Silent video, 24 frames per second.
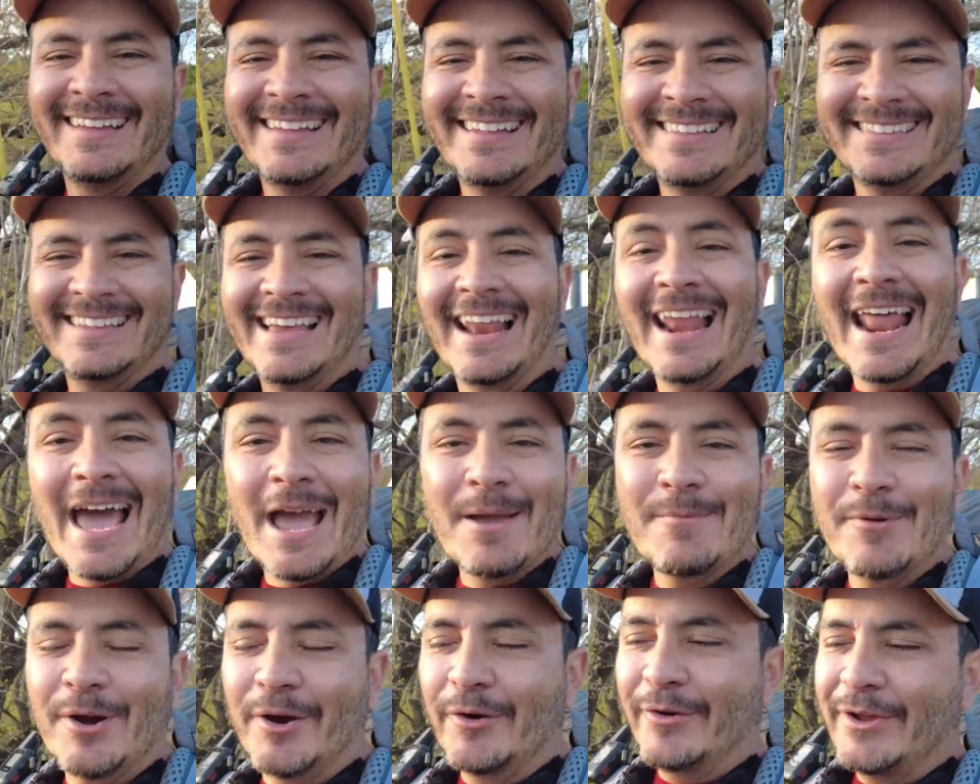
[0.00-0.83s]
the
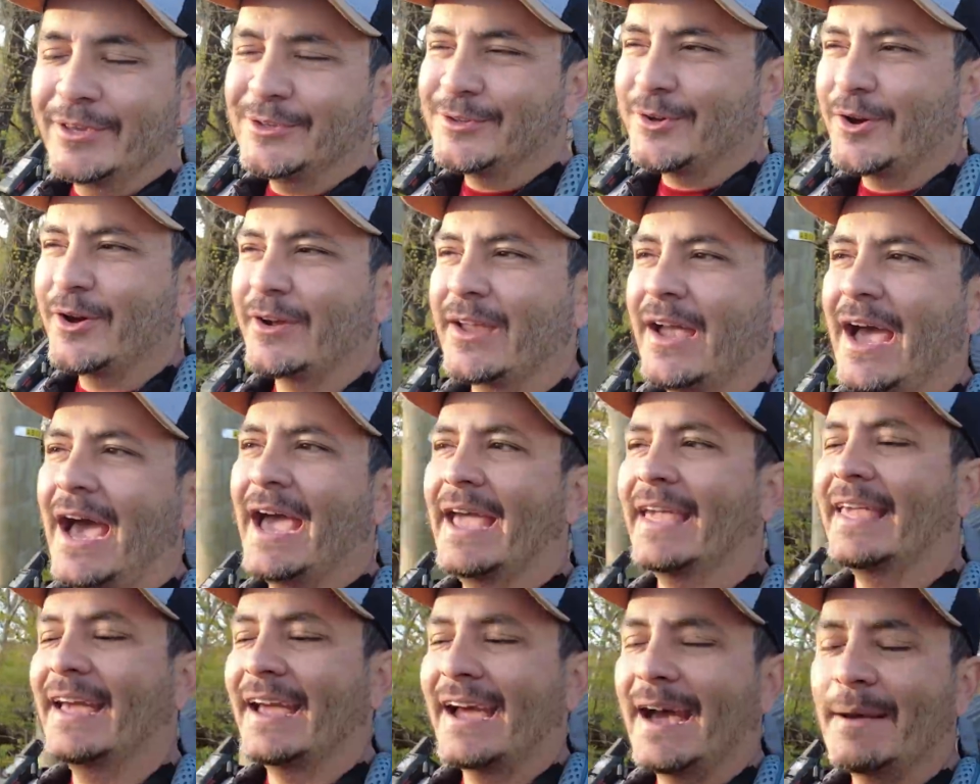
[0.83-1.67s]
library so
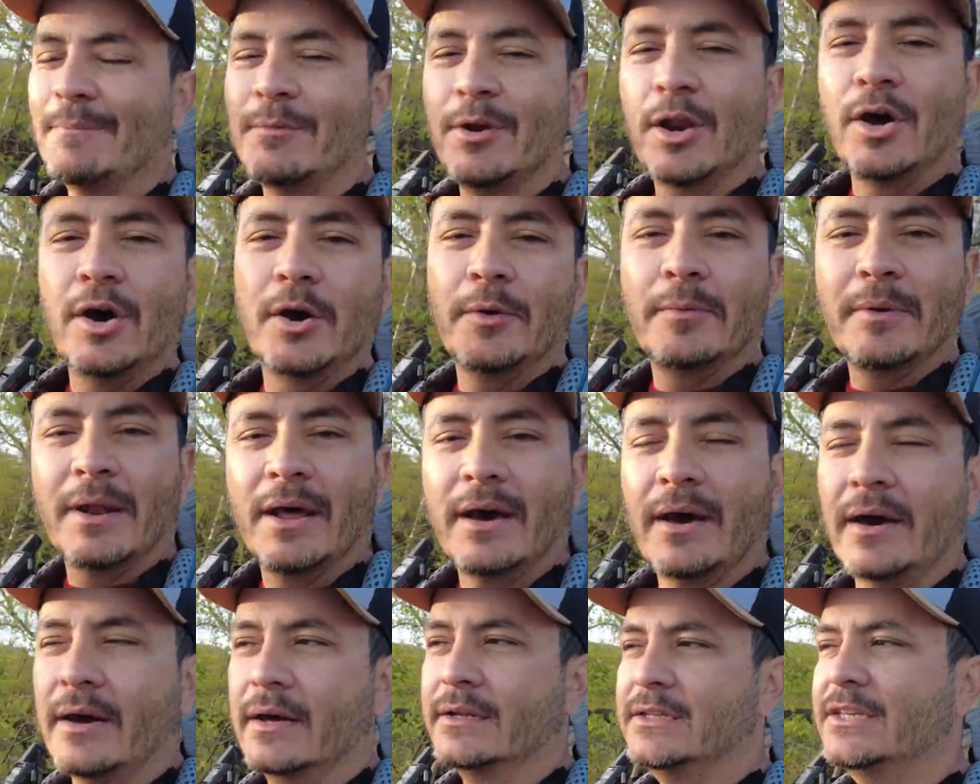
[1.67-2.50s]
I can
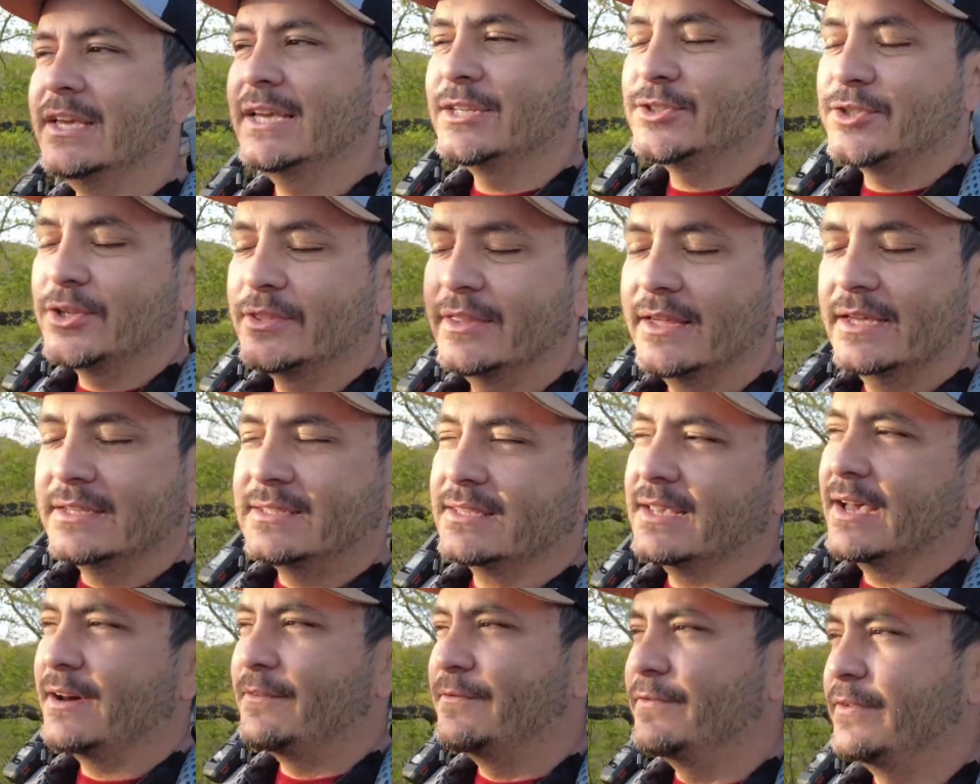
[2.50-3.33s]
upload
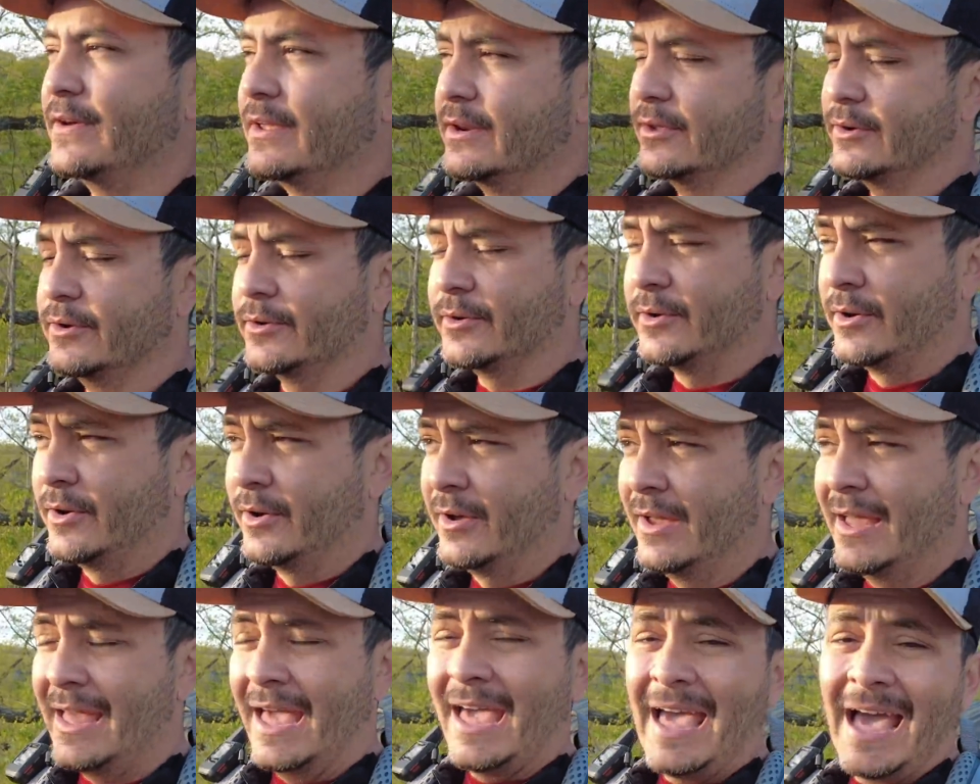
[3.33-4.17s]
yesterday's video.
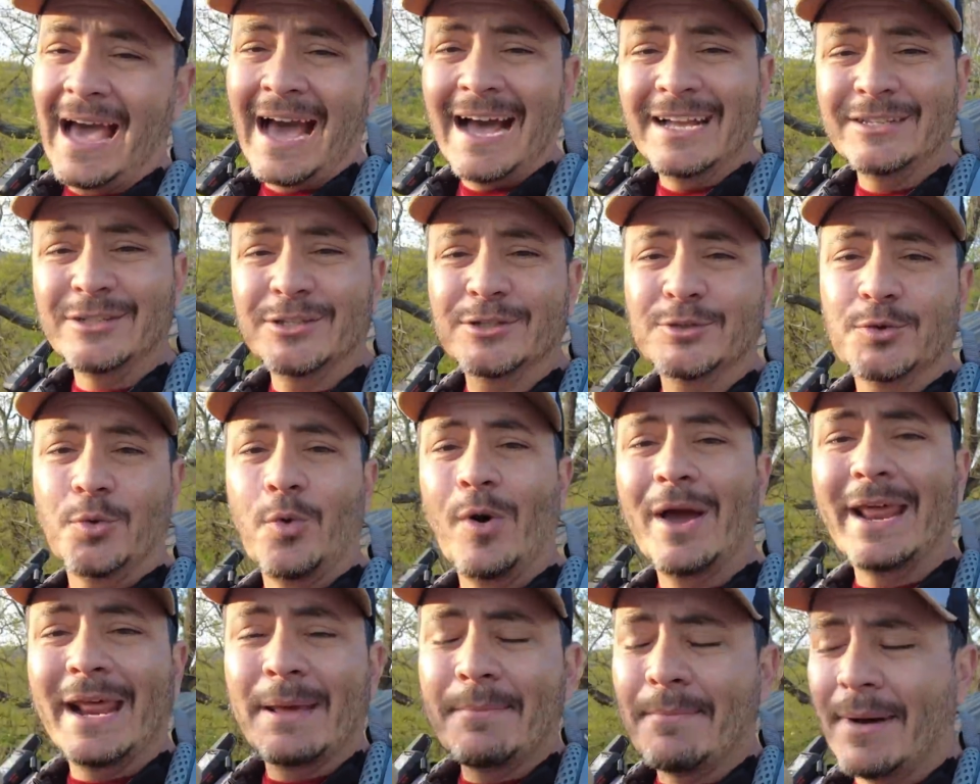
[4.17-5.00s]
I just
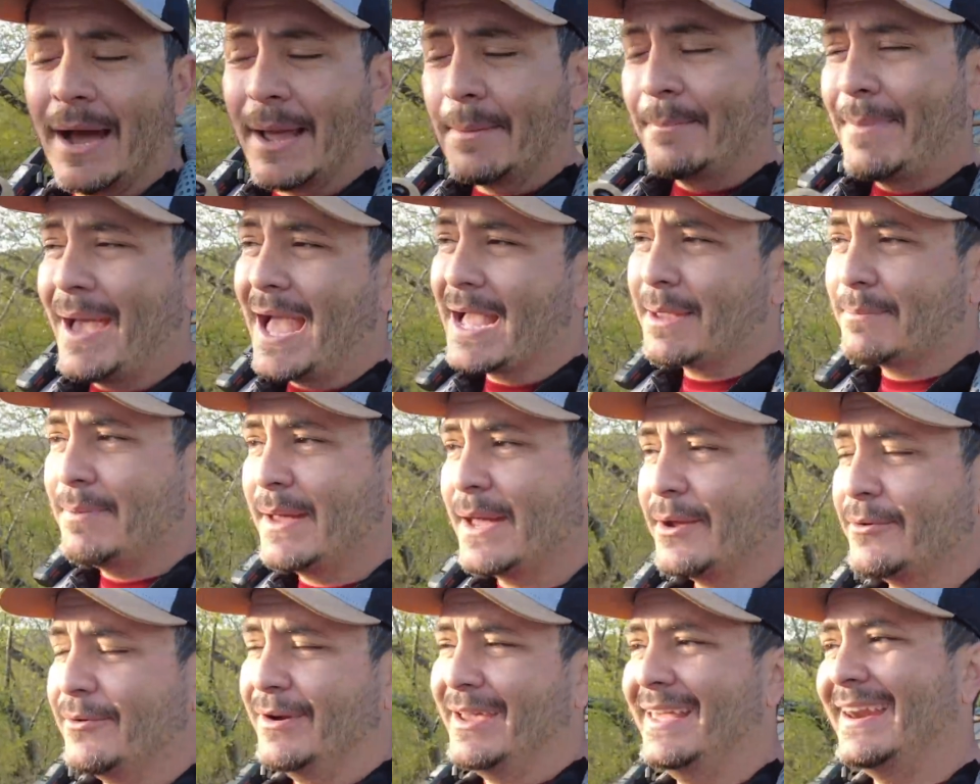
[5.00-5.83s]
weighed in my
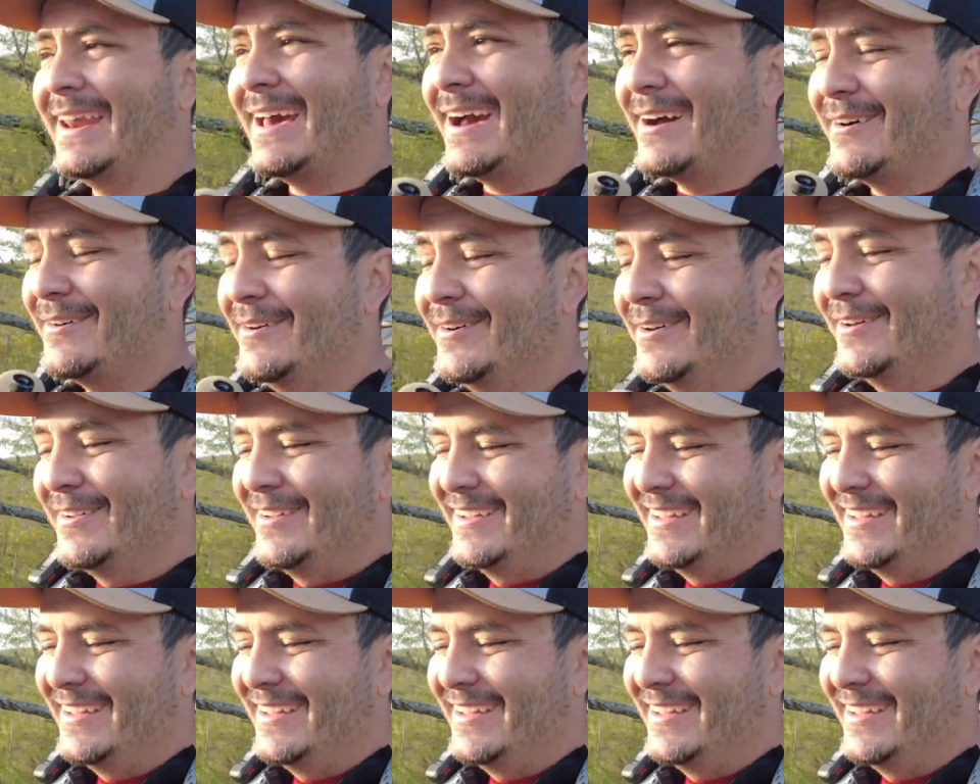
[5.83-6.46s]
backpack right now